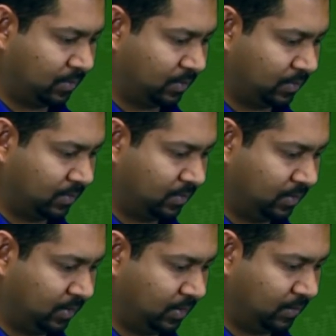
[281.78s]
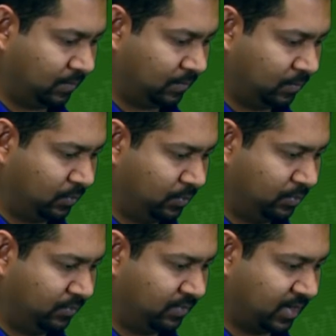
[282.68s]
Let's see,
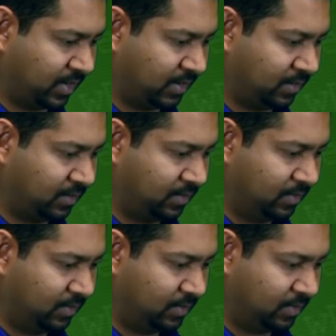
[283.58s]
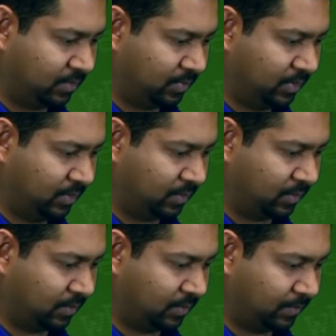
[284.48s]
move that up
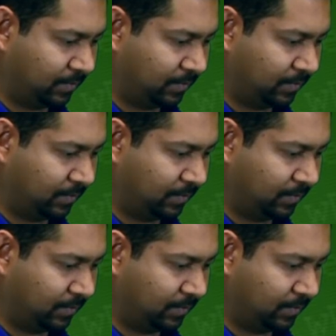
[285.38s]
here.